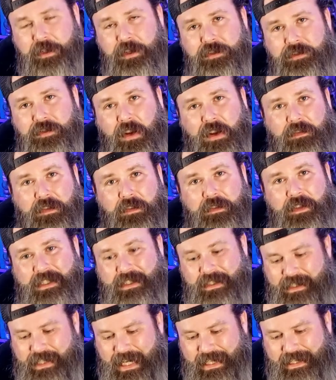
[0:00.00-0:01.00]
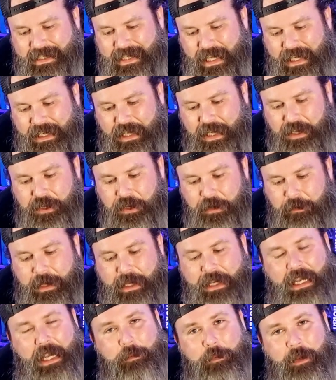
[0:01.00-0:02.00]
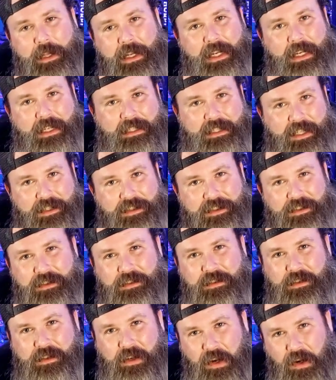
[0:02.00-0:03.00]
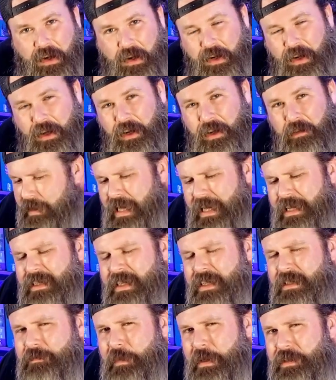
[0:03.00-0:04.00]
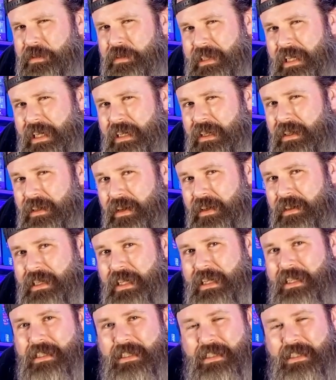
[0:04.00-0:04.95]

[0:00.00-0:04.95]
you draw from the seed deck, you may keep an additional card. That is a special deck of cards that is